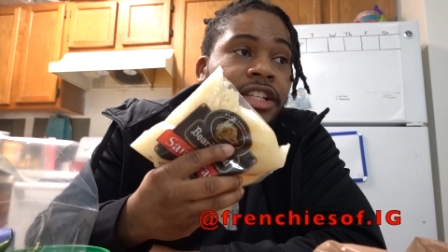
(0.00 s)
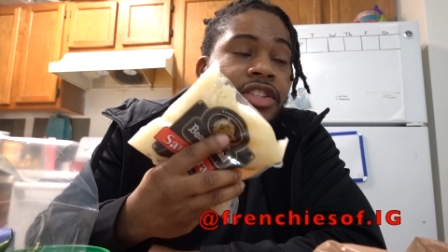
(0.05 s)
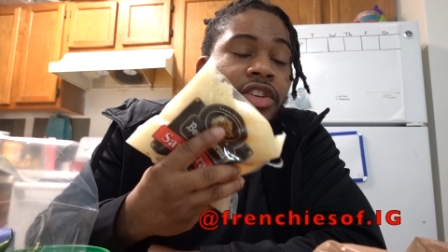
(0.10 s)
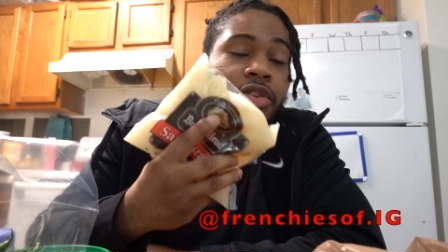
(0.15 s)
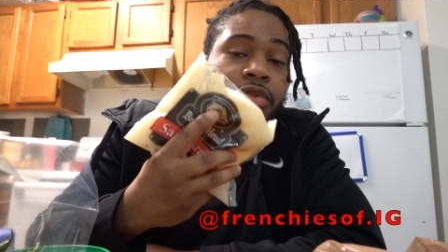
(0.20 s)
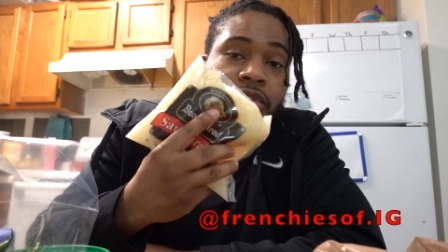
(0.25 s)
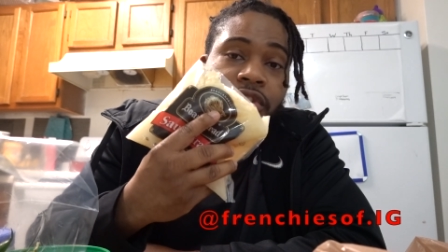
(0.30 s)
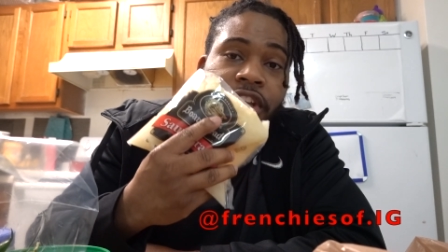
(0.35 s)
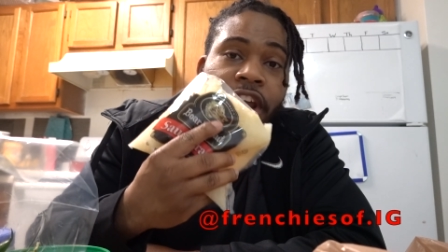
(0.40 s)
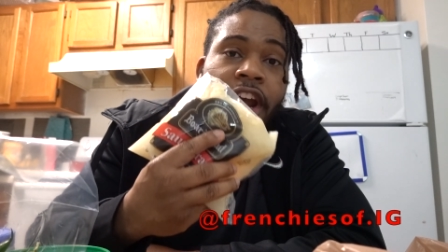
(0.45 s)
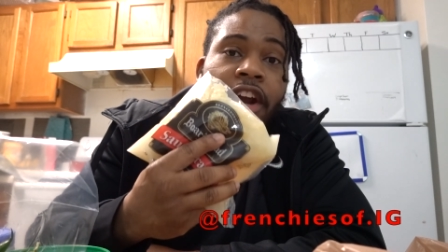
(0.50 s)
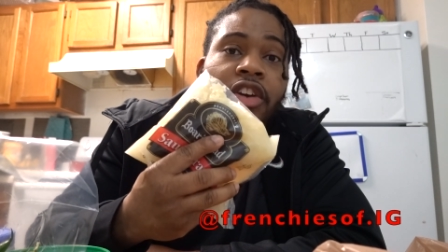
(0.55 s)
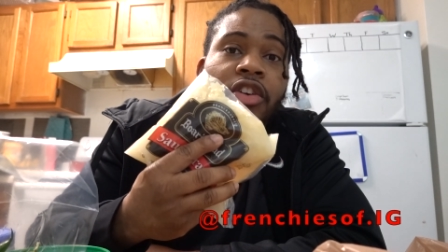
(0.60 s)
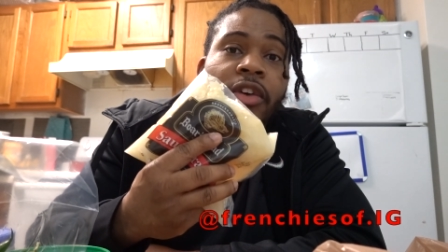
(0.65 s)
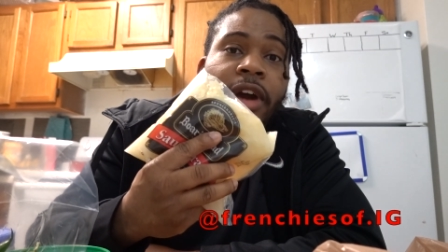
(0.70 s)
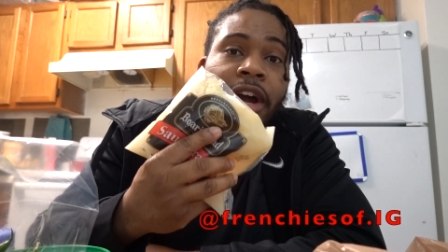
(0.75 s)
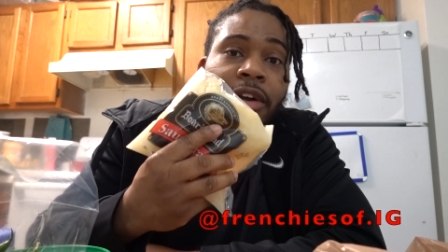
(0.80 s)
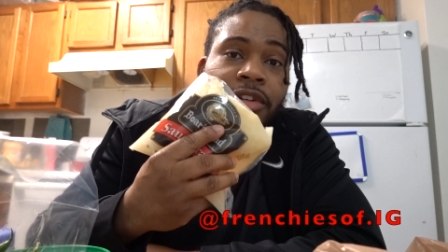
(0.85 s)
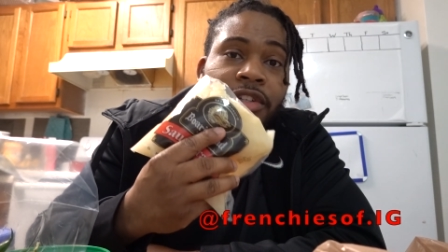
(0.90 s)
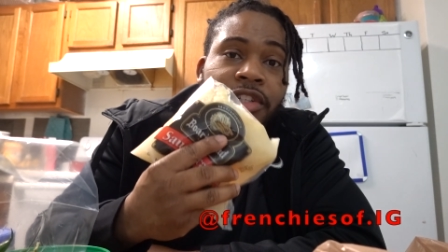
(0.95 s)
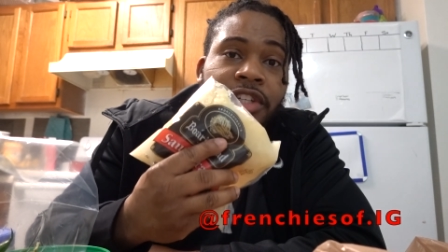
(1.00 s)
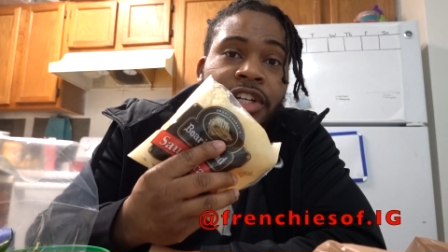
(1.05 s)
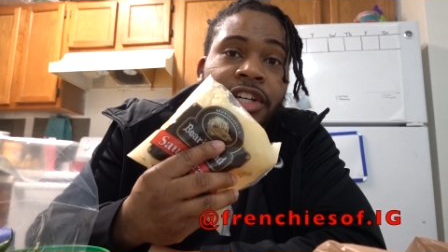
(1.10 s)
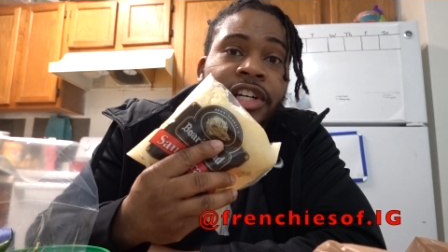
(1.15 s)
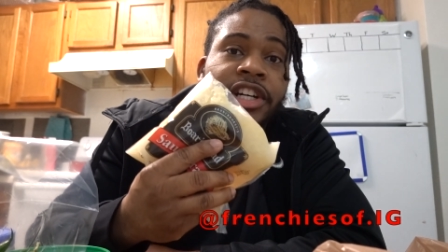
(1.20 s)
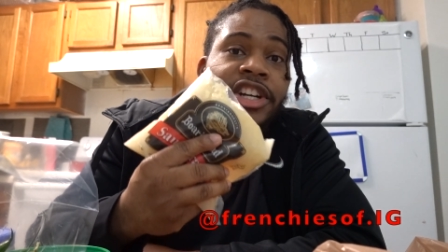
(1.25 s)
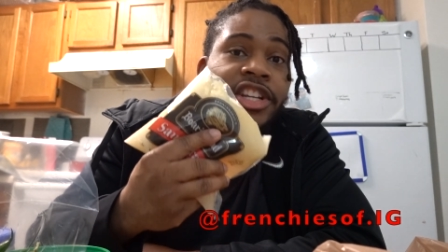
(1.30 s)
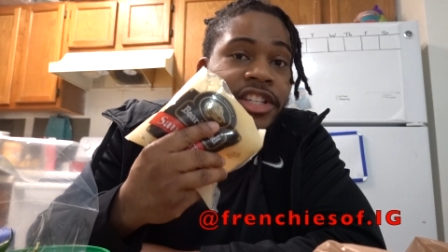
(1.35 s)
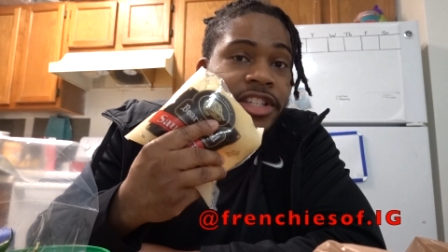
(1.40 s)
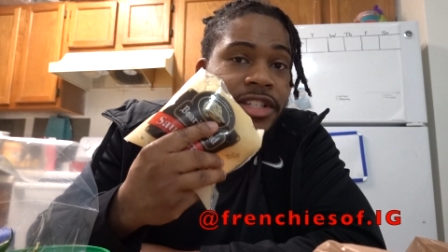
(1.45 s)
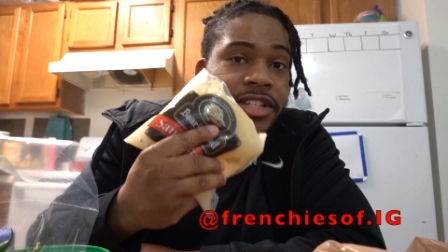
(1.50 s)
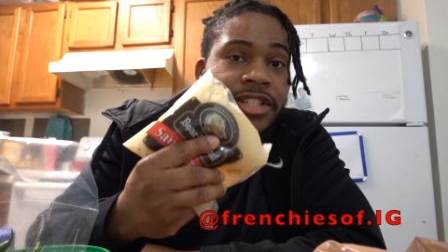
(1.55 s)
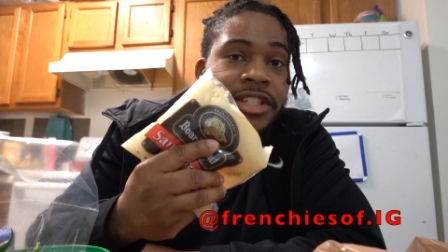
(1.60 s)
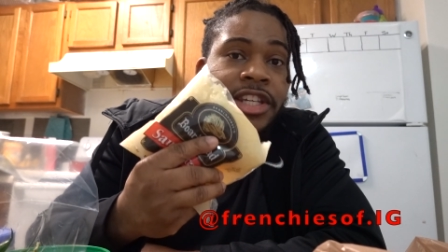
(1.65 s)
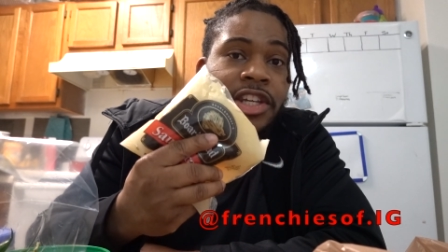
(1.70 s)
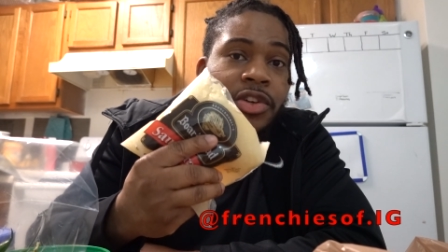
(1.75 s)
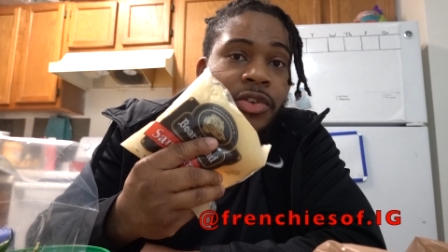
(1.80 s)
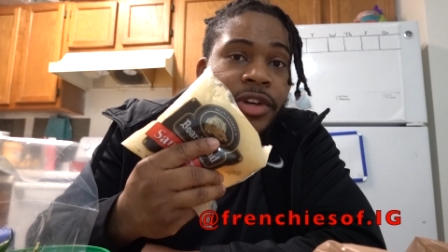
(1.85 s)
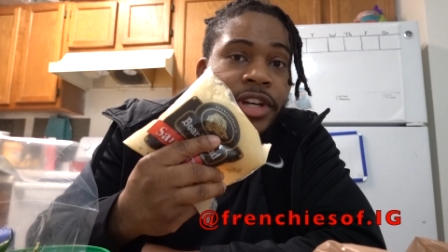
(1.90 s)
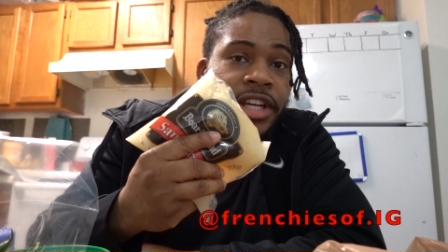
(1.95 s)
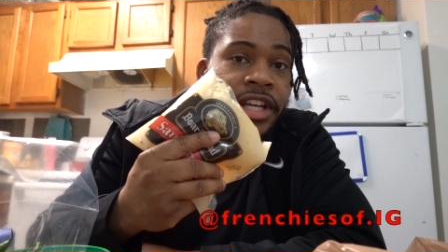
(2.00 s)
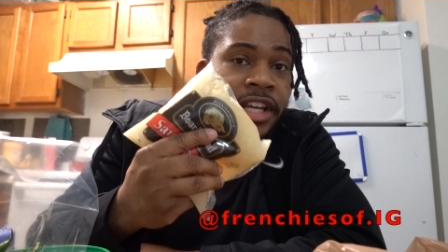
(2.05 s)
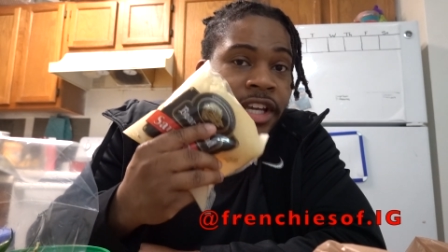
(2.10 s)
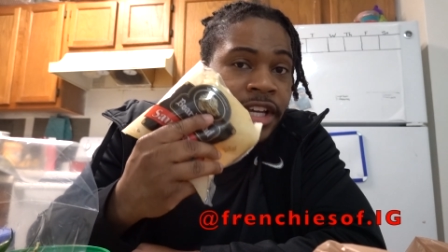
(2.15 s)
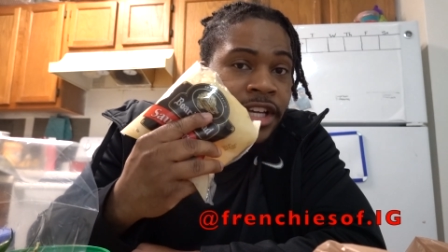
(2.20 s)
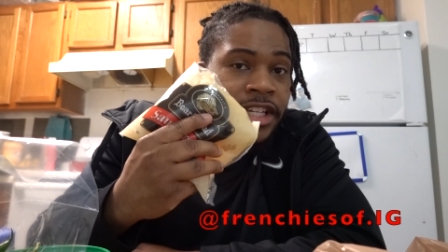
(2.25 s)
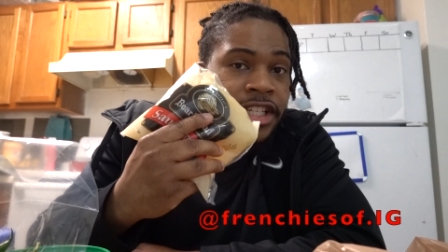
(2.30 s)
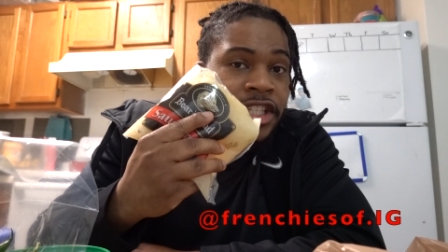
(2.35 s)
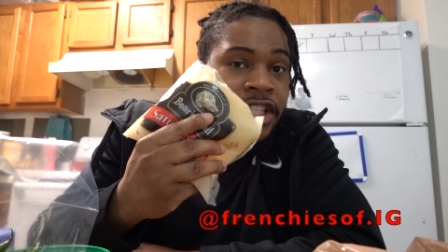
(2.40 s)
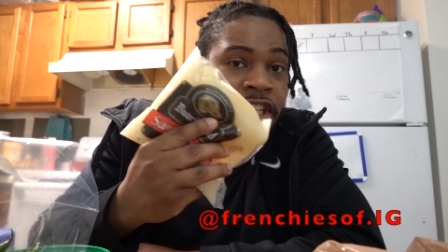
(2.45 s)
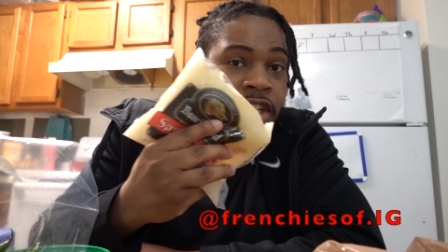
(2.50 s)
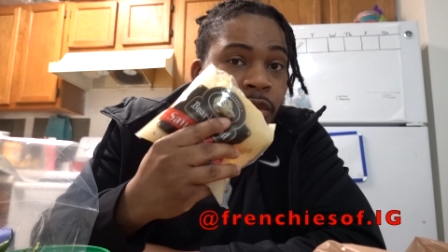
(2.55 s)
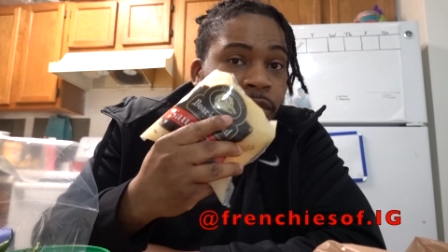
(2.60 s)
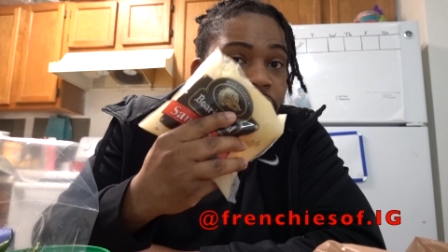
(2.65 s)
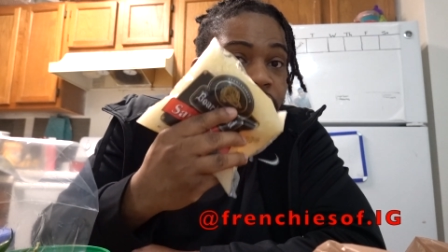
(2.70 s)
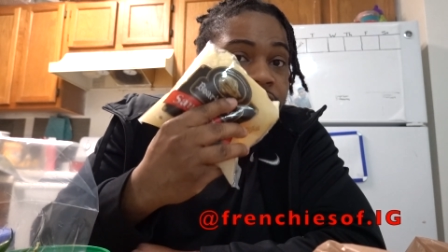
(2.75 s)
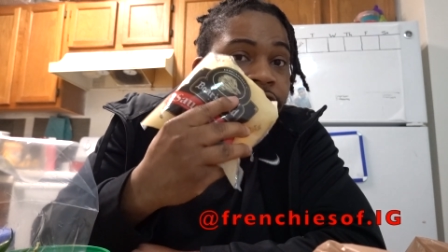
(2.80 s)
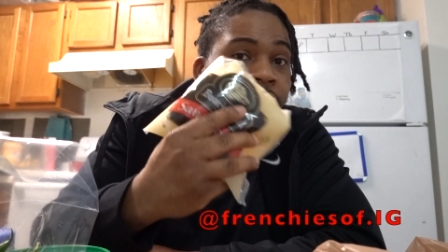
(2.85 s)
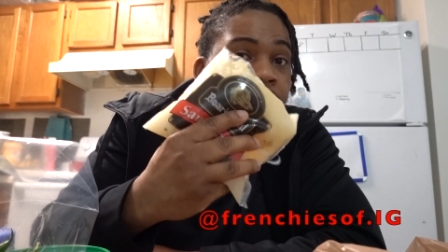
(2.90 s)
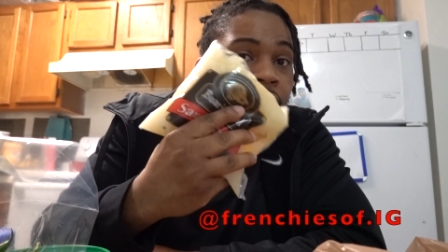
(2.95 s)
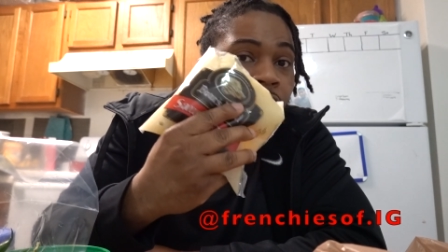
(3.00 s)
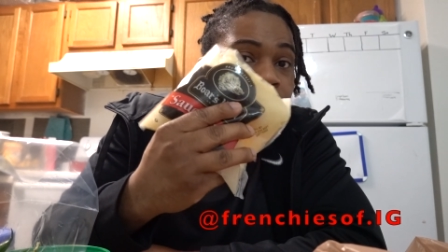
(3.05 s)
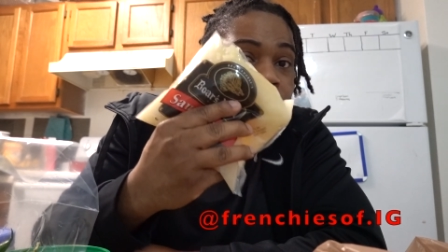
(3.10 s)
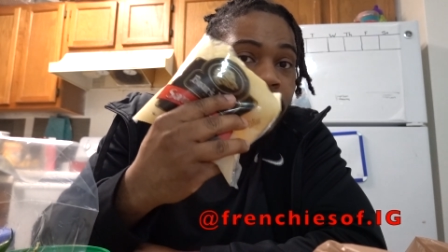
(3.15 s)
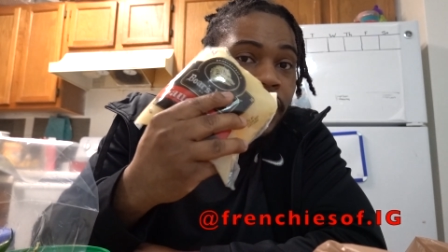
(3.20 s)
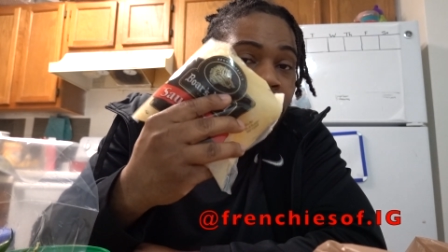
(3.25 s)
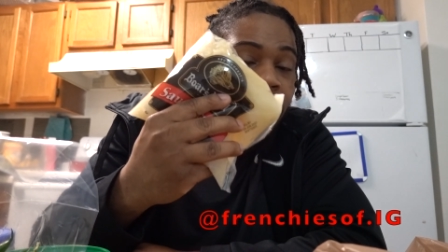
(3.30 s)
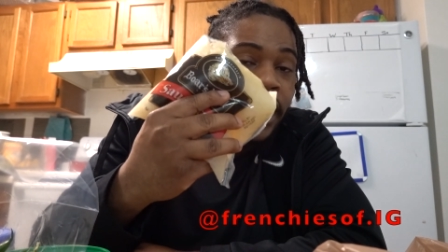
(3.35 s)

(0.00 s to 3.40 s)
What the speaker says: So sauerkraut is good. It's a secret sauce.